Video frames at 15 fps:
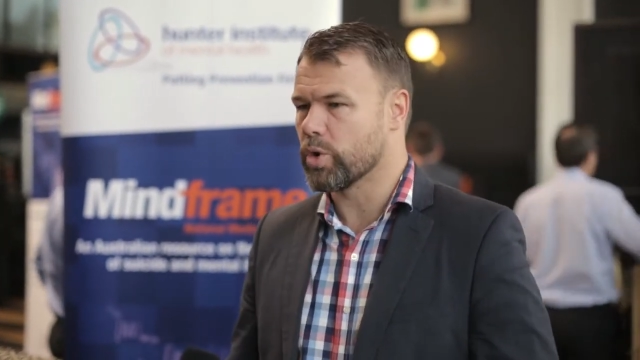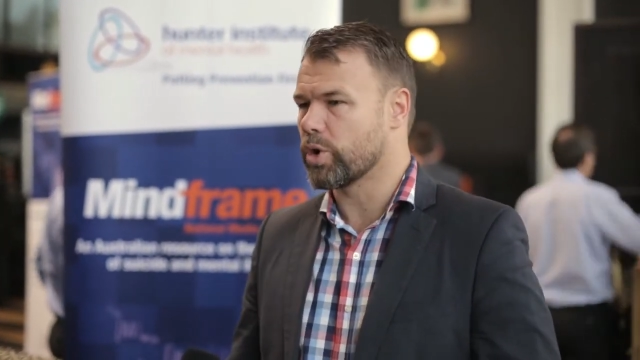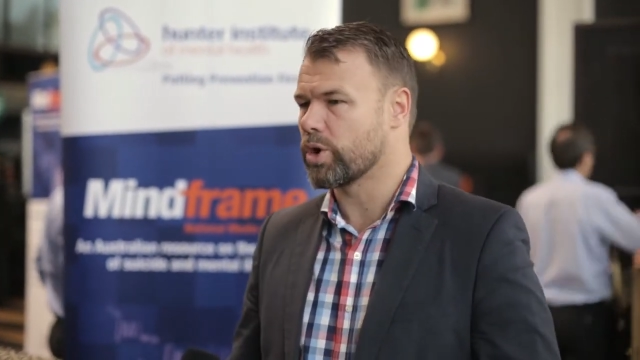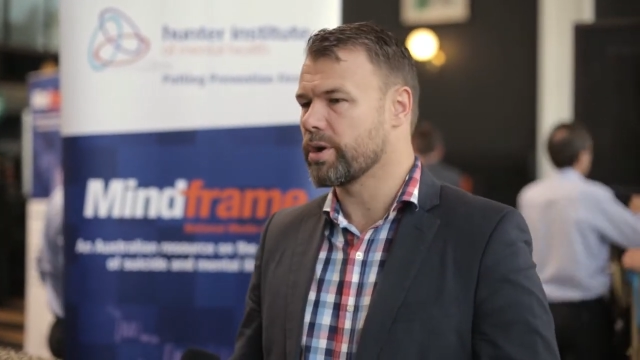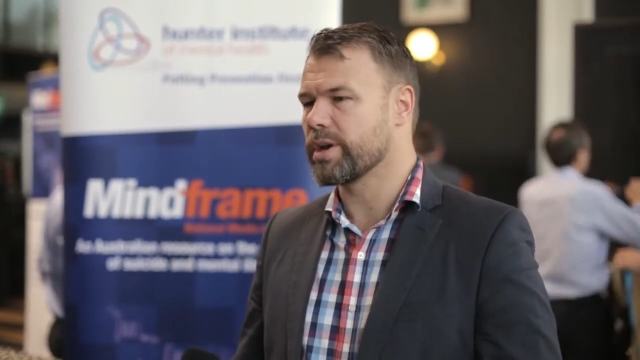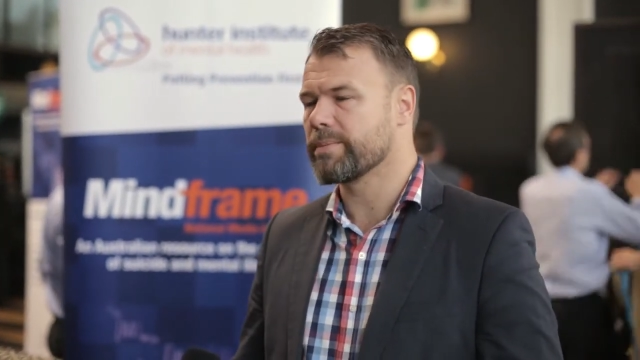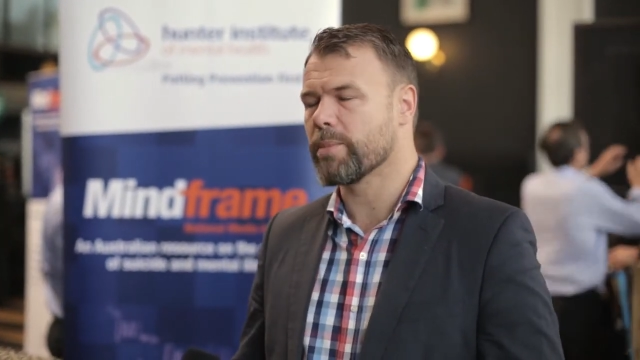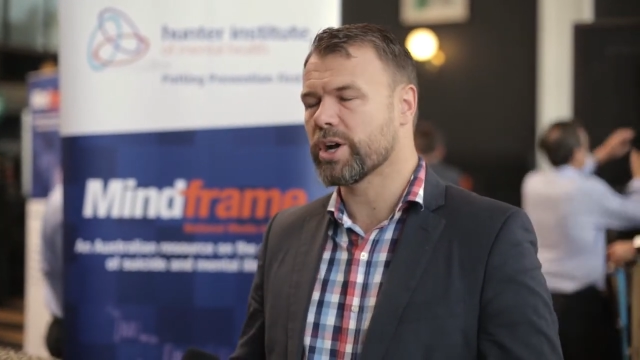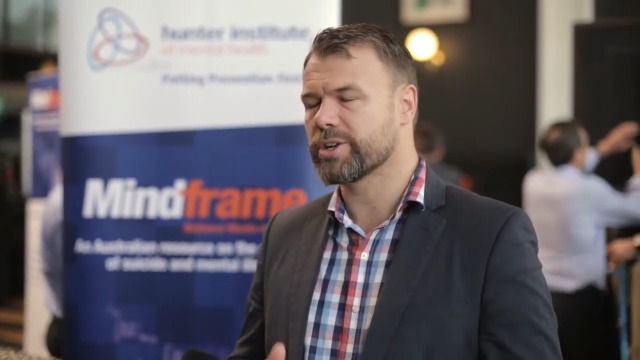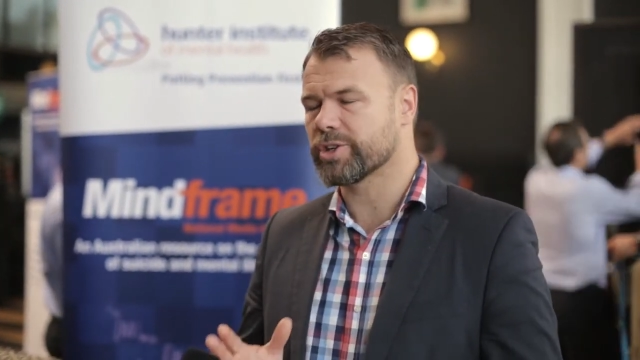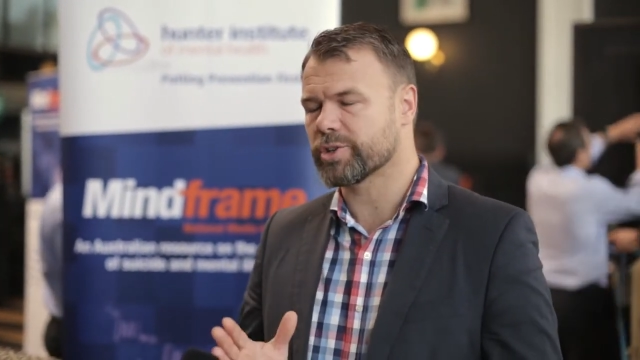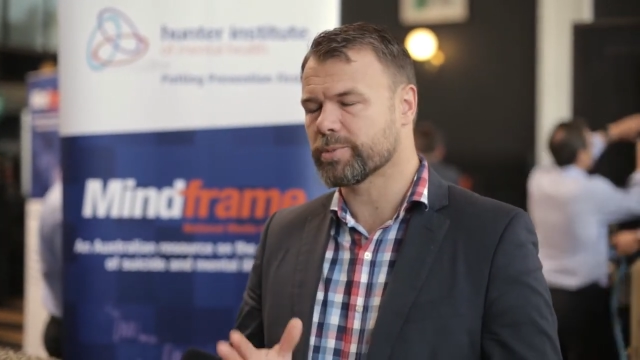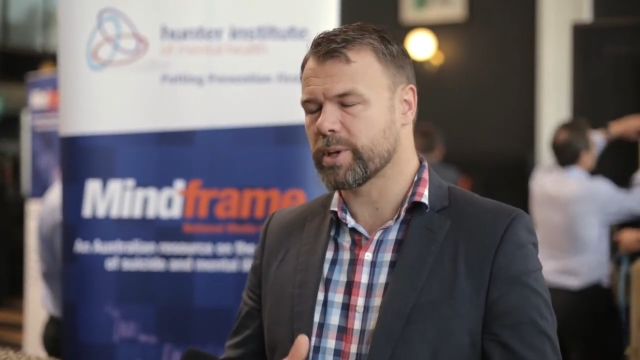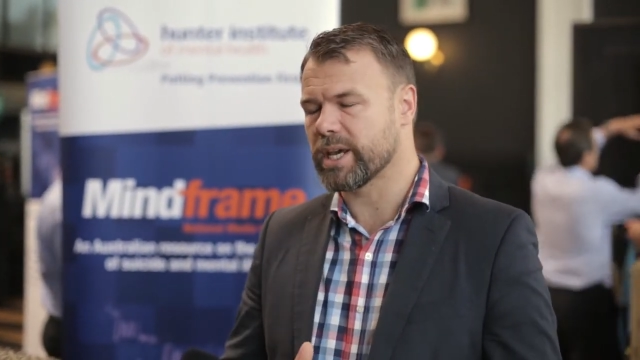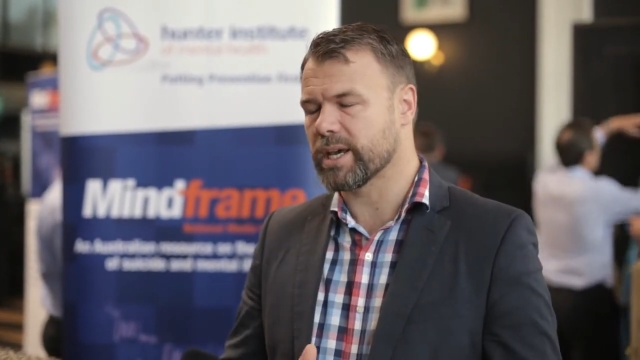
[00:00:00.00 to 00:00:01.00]
or it might
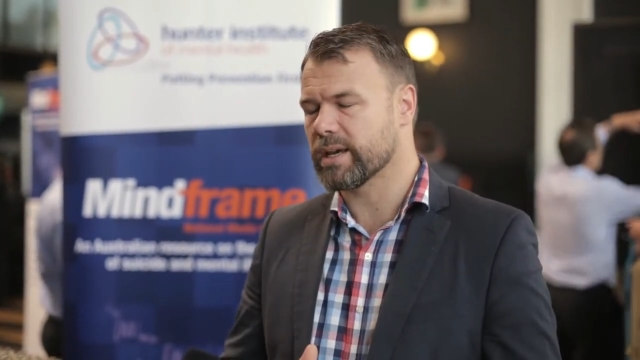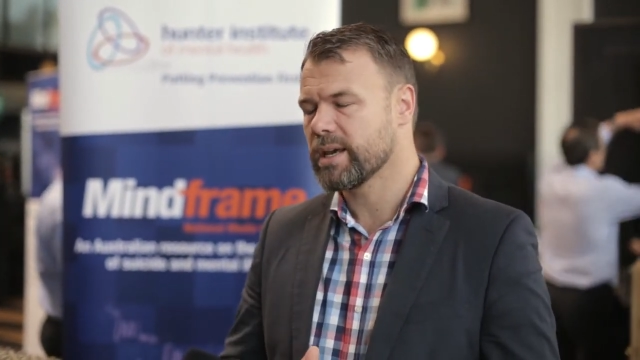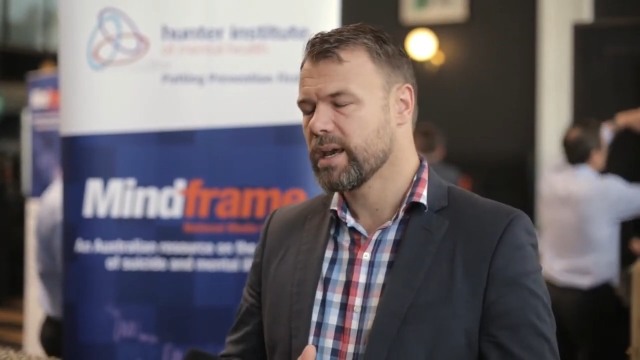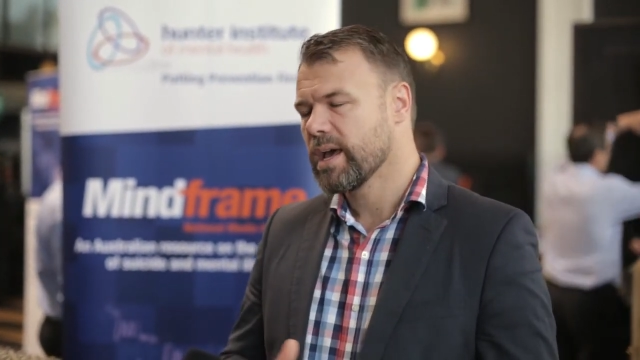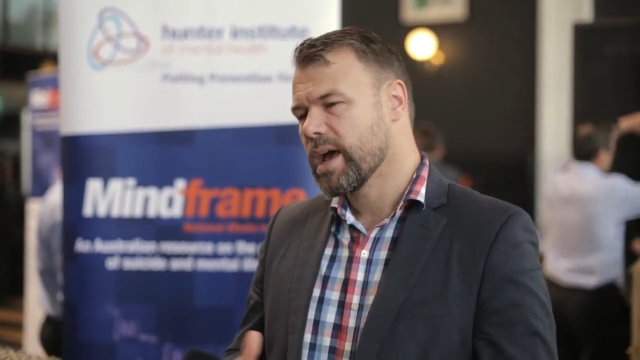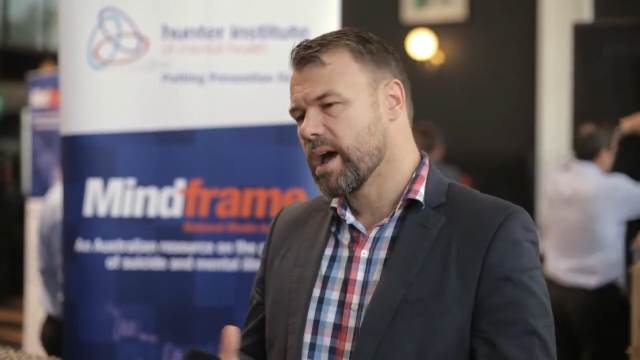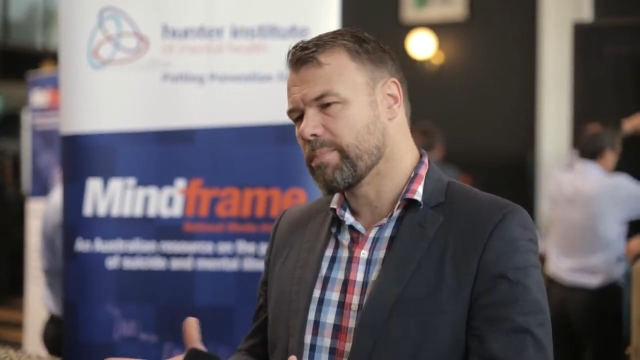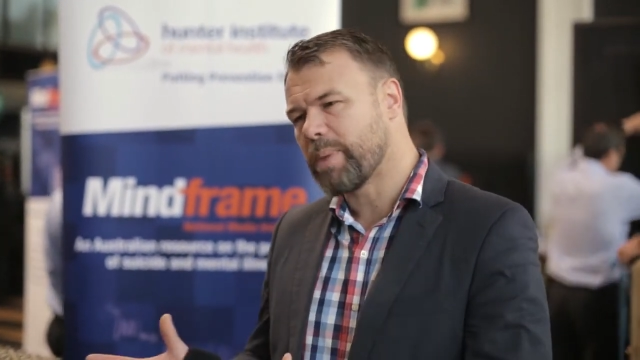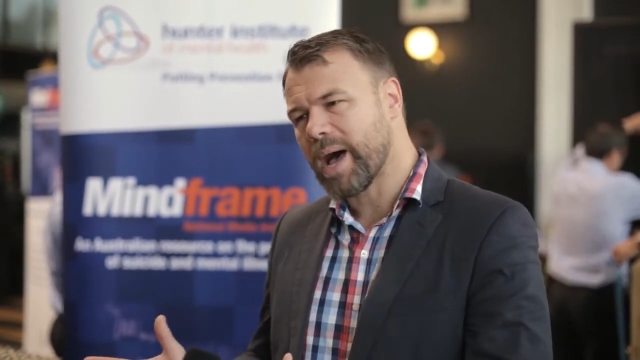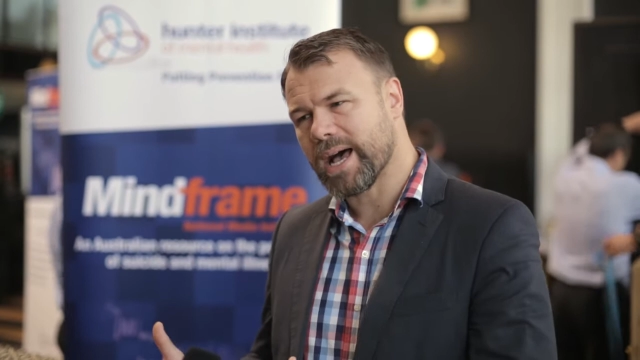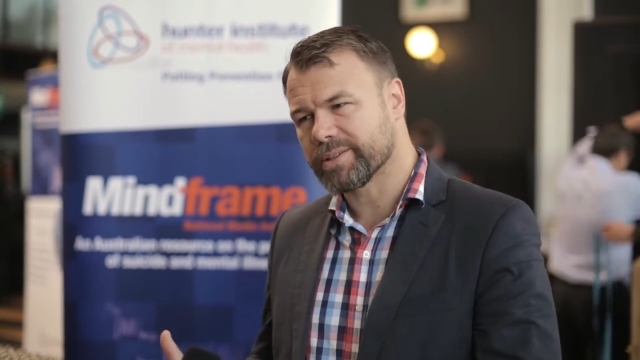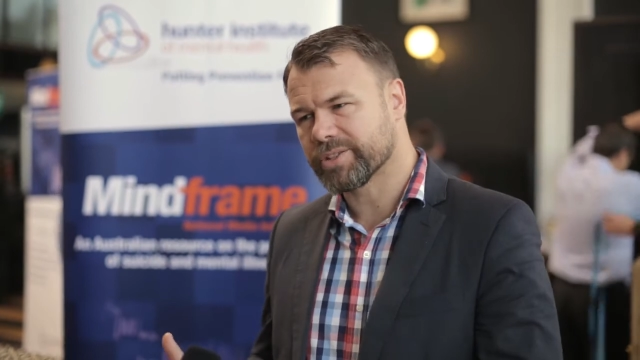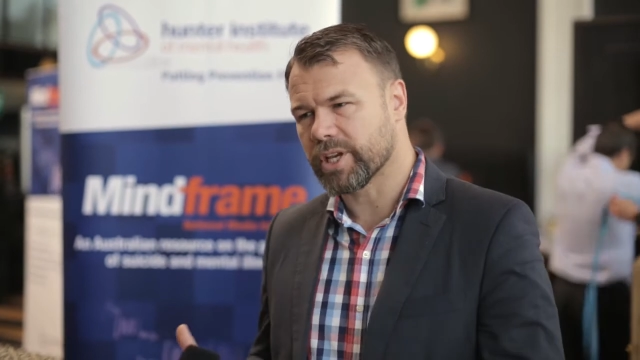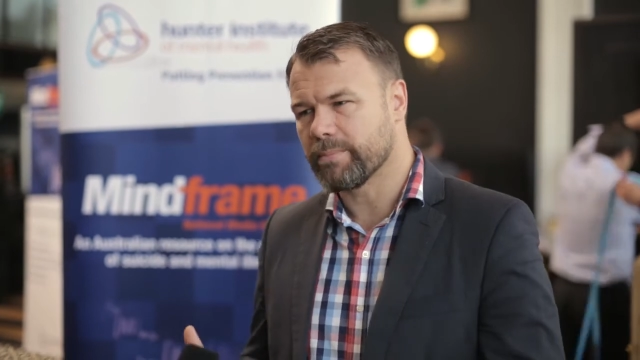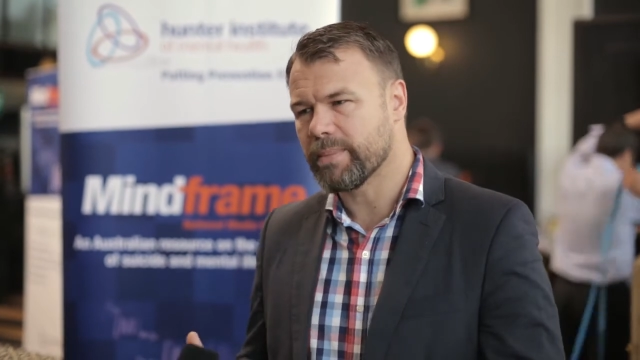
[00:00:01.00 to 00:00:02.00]
just be a
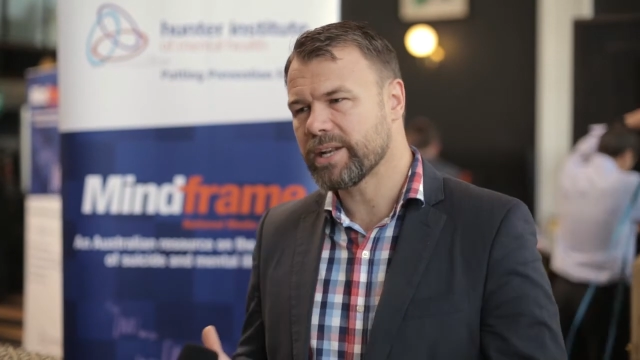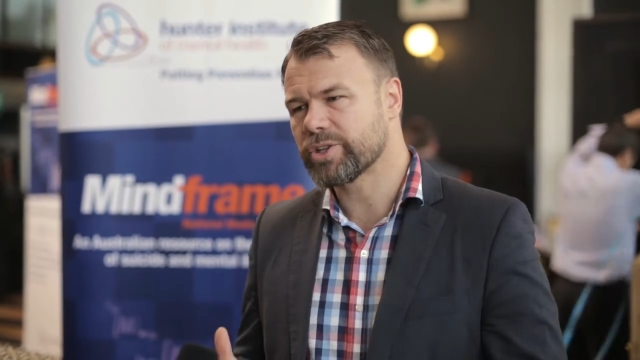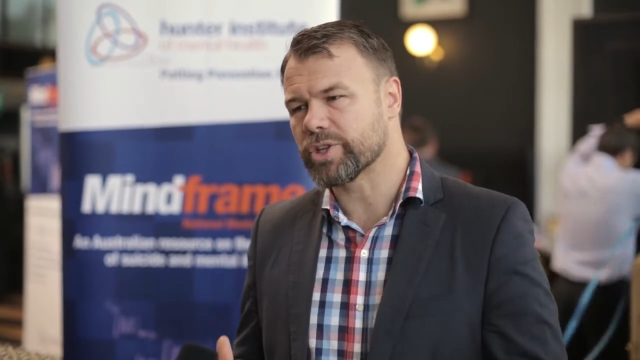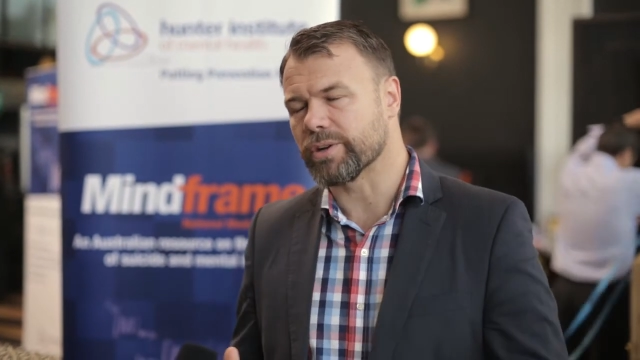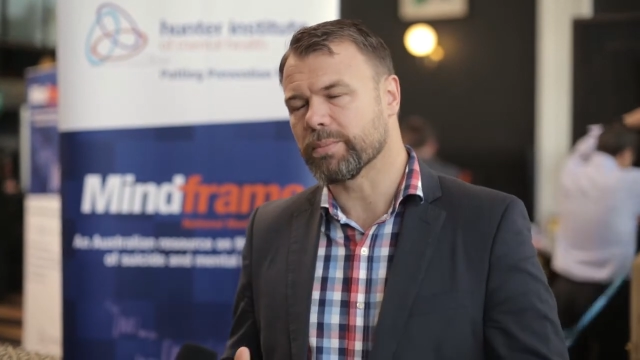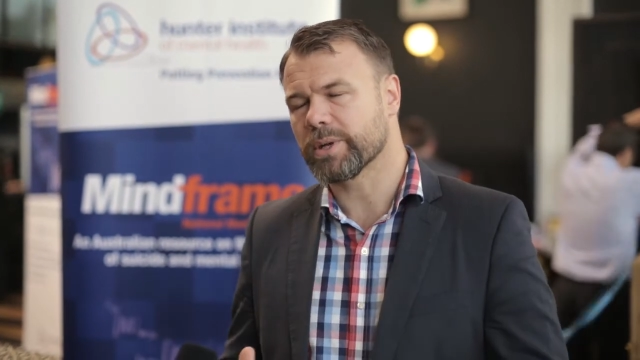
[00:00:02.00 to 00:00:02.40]
passing mention.